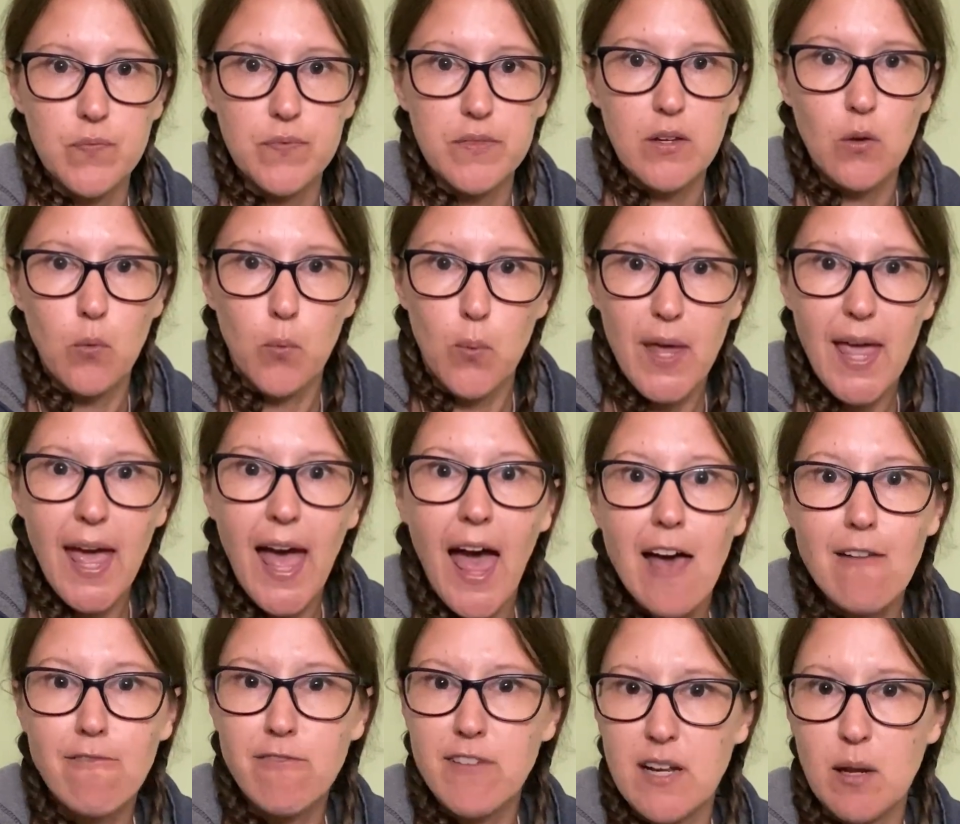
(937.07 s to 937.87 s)
We
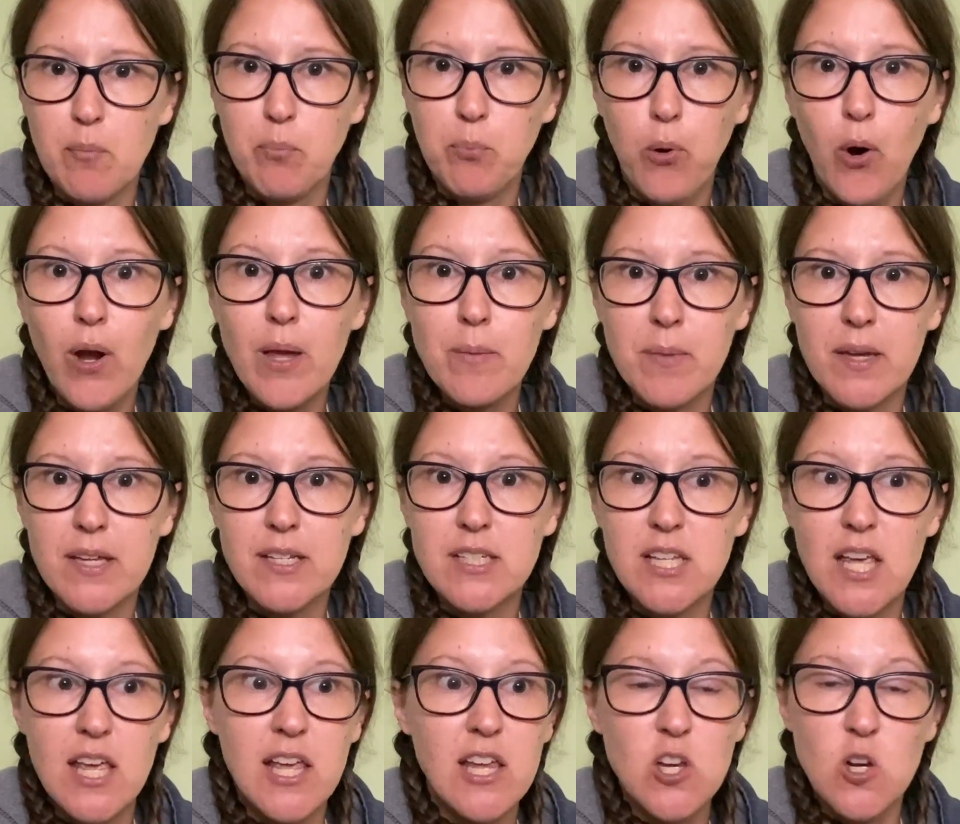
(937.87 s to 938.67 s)
have an
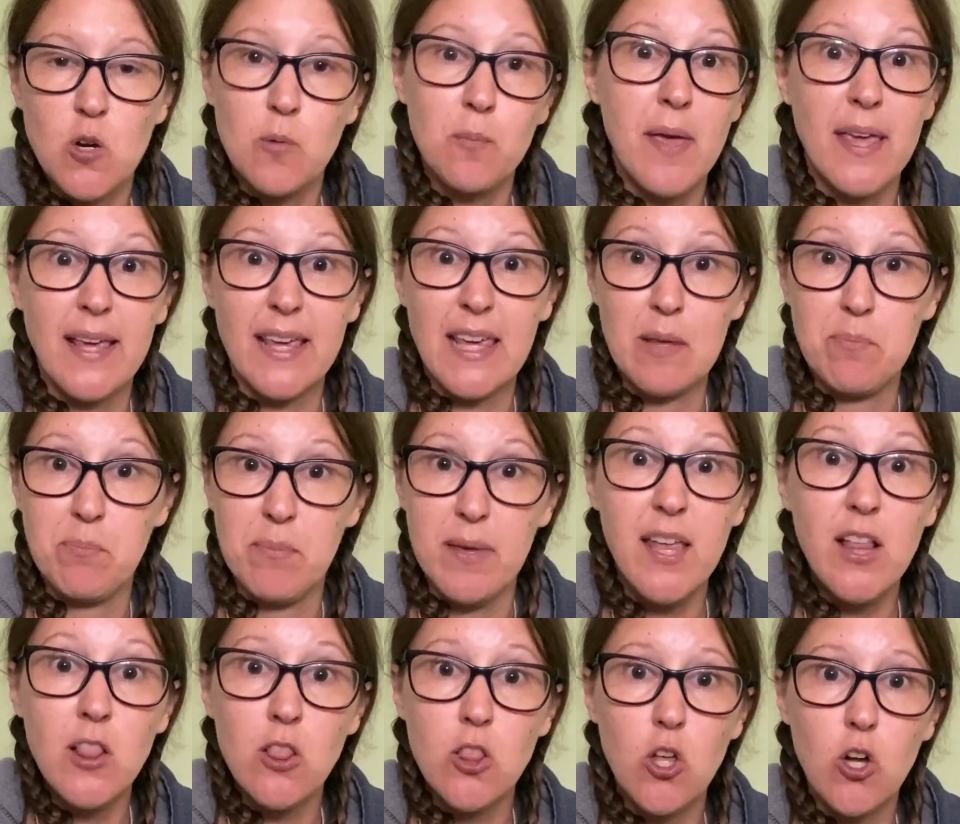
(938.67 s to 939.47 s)
appointment. You're making
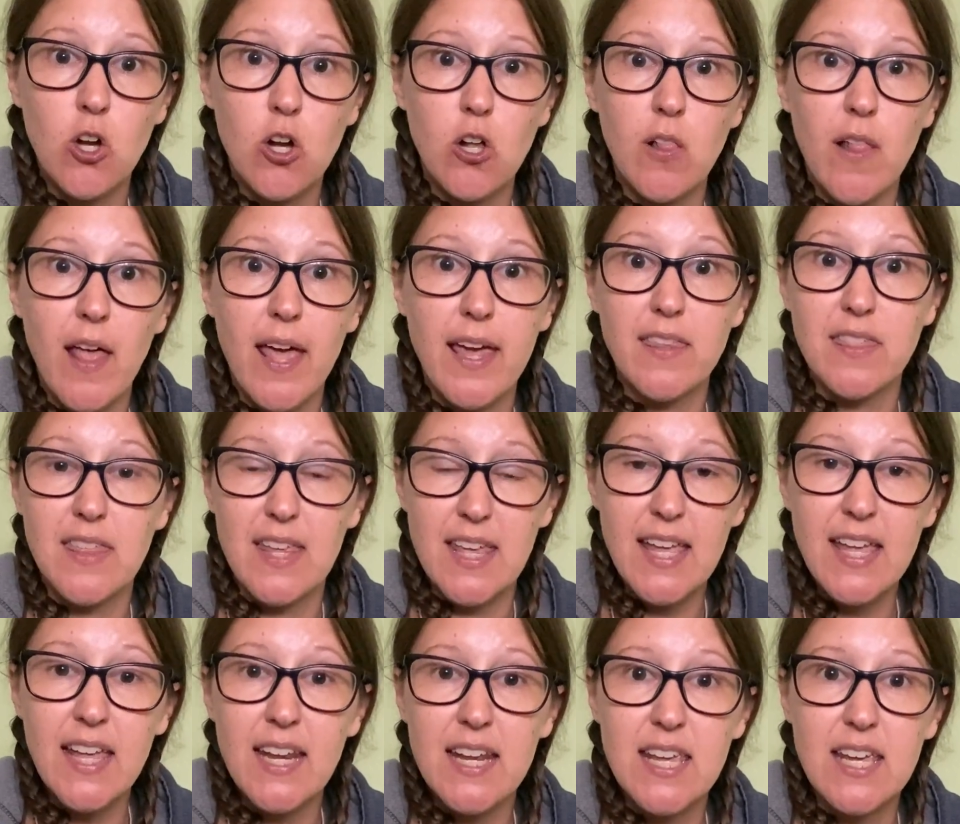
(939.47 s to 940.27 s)
me look like
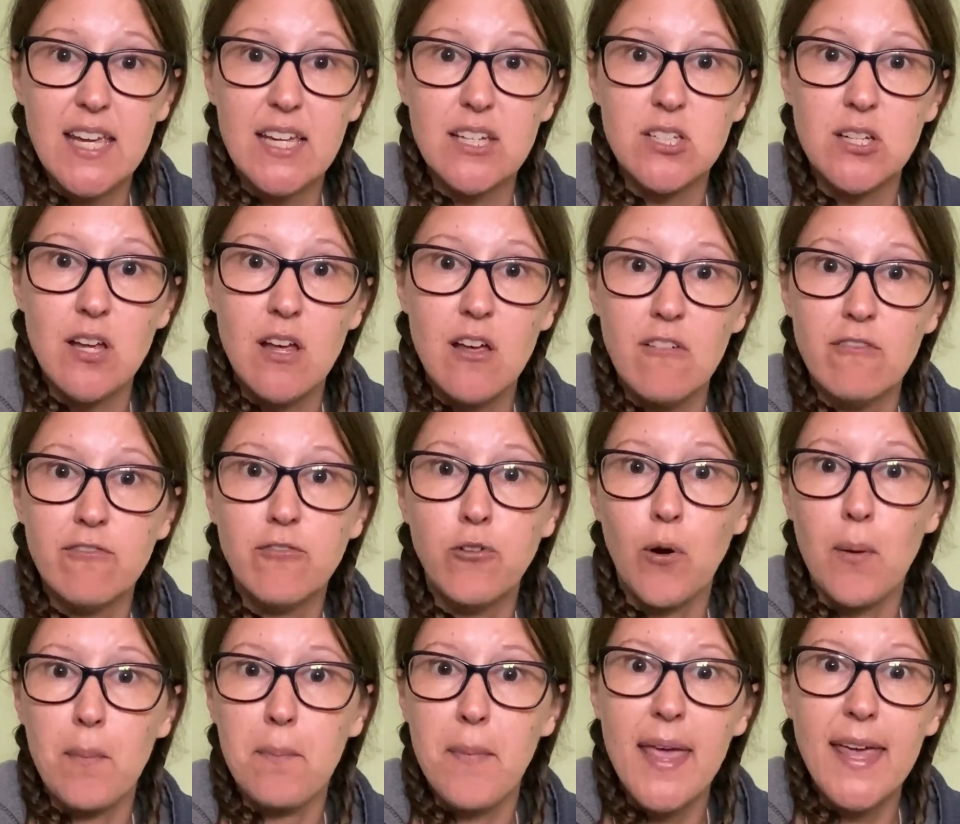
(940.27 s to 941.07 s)
the idiot
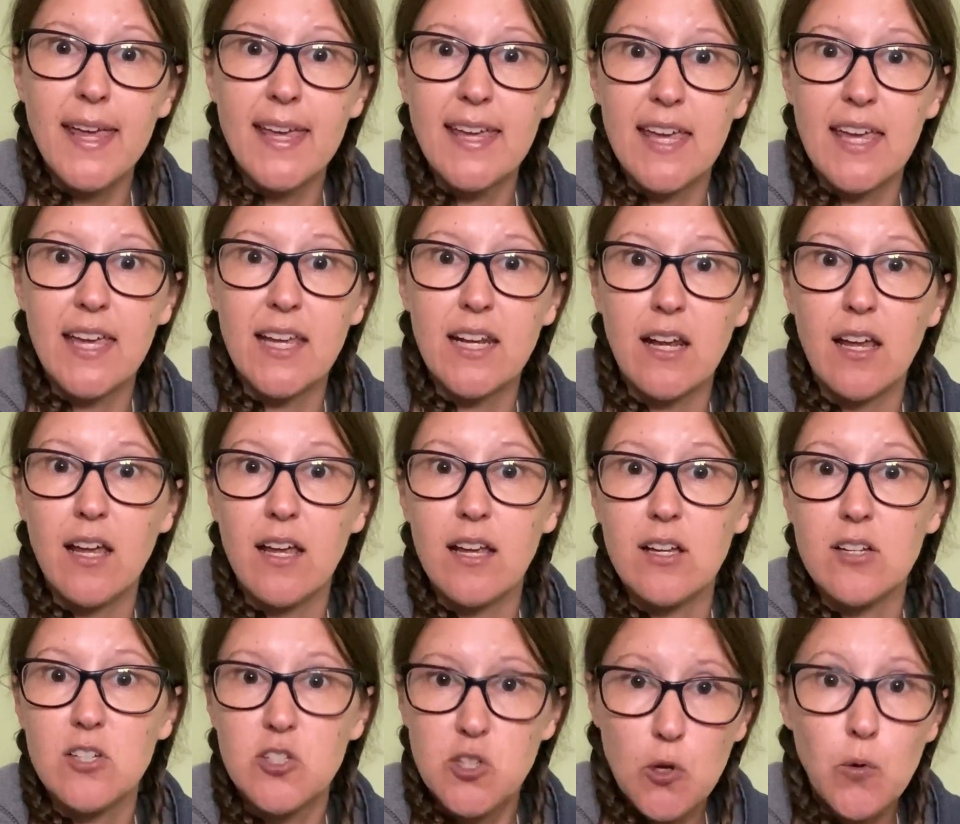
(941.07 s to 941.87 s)
for making
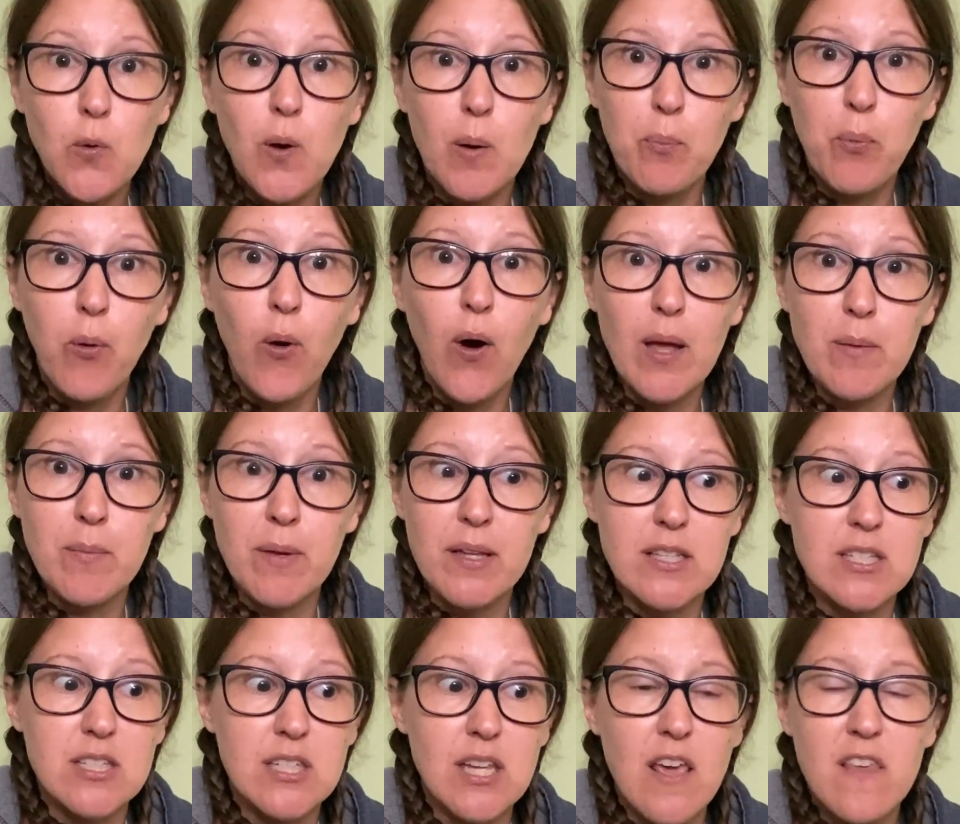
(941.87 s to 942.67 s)
2
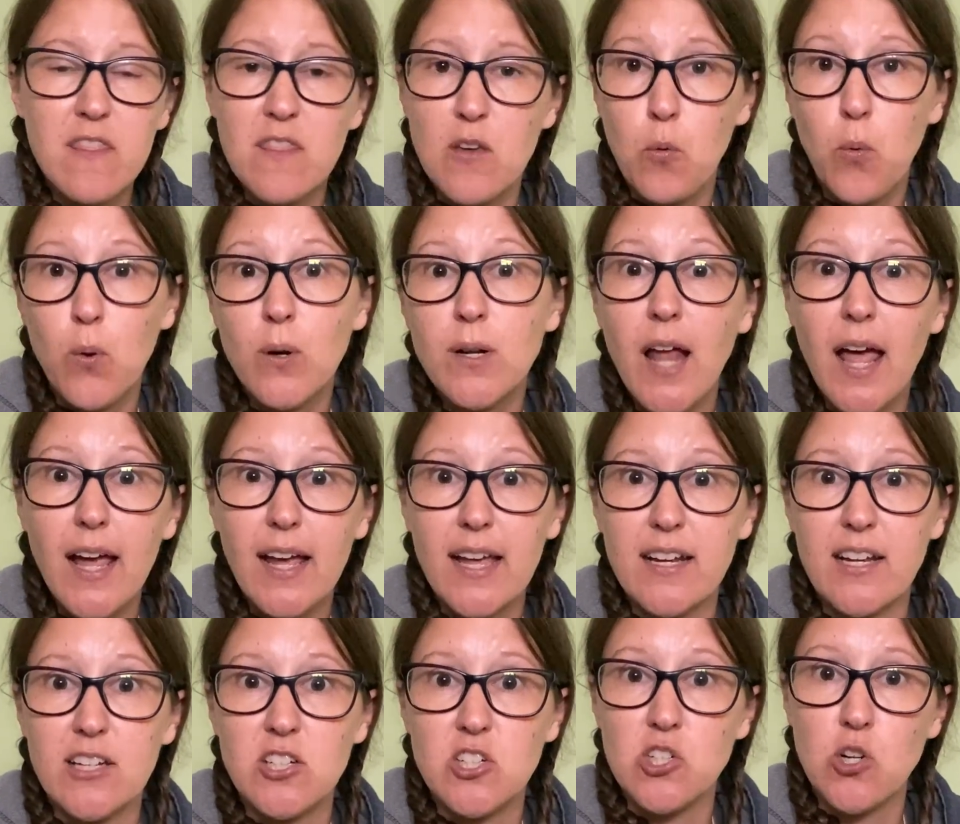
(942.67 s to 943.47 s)
appointments that we're not
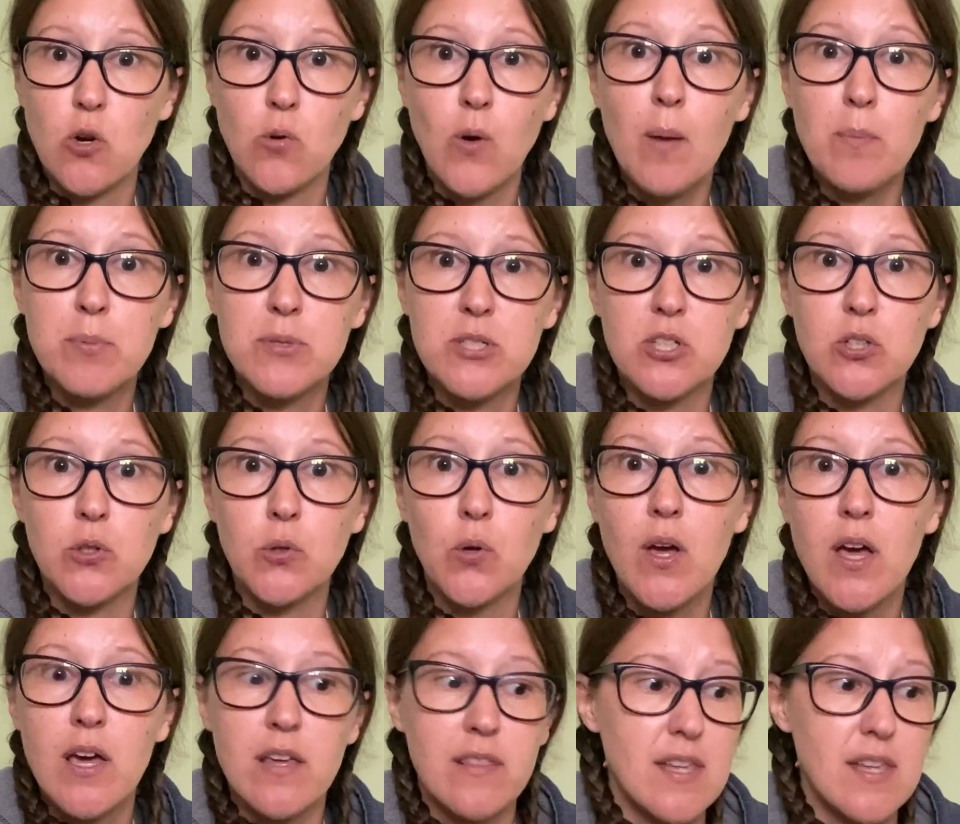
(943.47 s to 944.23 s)
going to show up to,